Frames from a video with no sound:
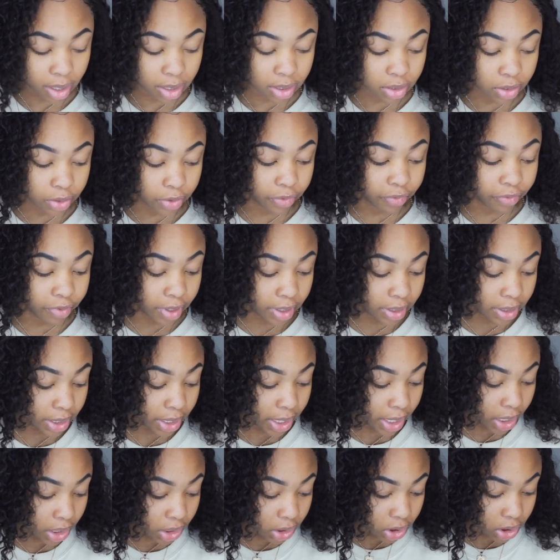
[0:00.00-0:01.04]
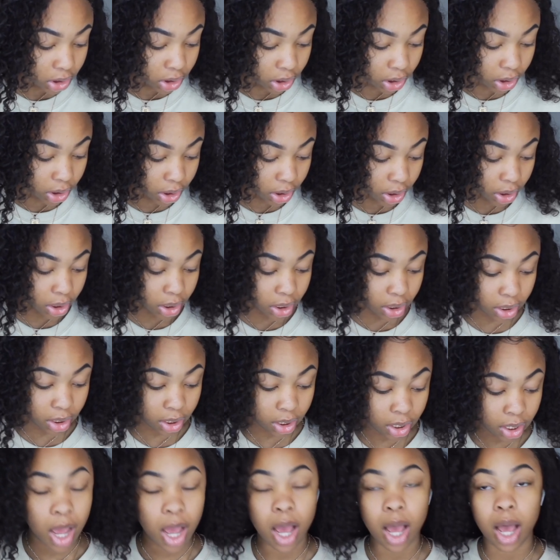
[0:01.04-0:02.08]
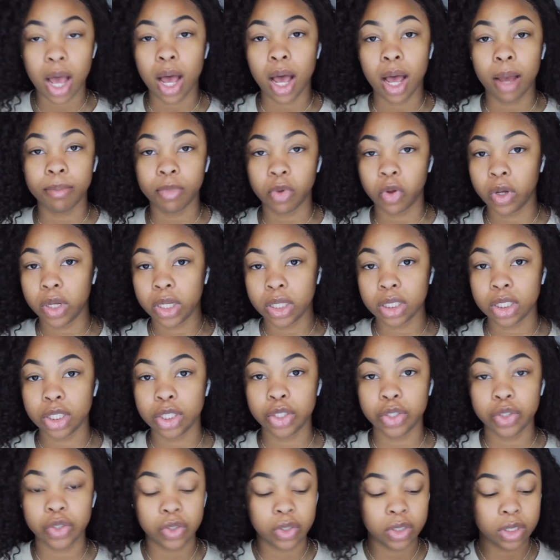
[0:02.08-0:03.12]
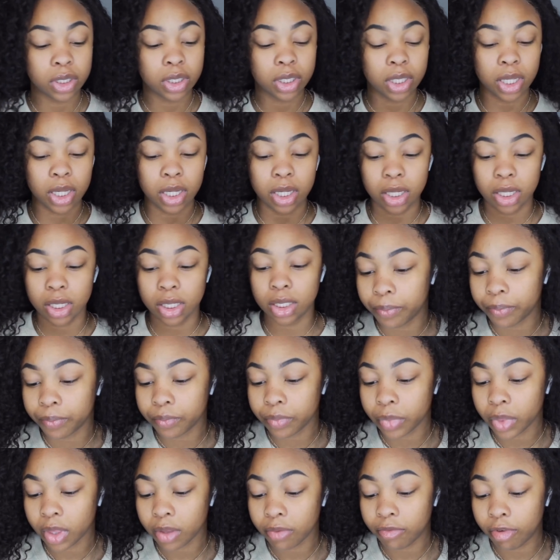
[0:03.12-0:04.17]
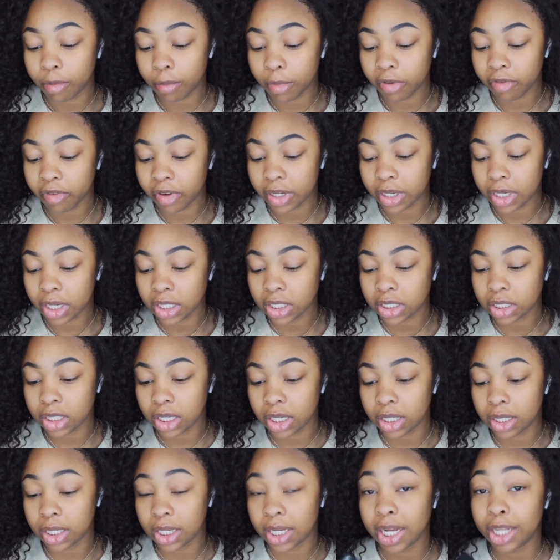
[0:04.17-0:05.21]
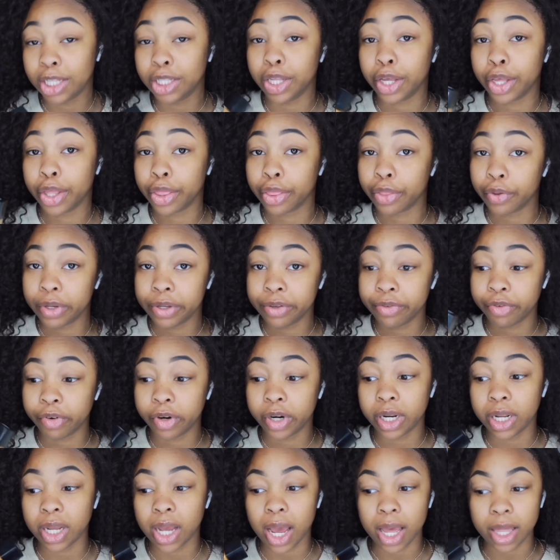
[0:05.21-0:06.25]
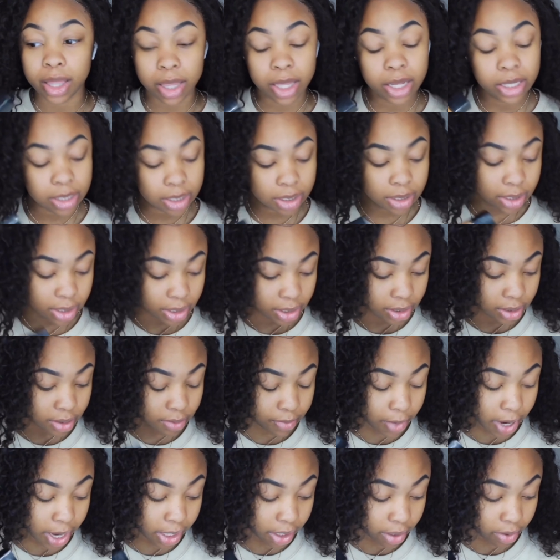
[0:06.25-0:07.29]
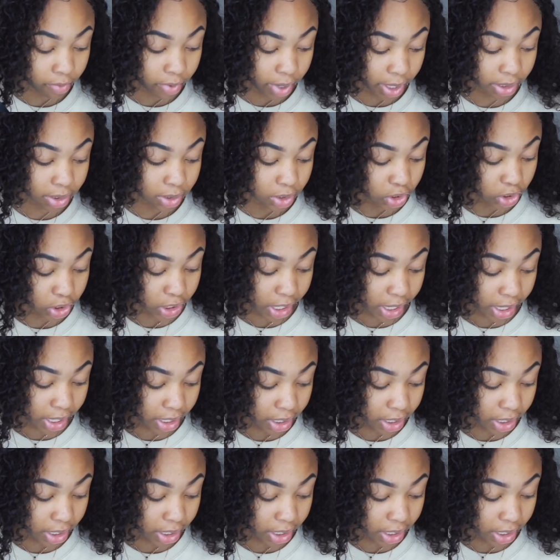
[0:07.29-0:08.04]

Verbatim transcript: so foundation, I'm going to use the Fenty foundation in the color three forty. I think this is my correct shade.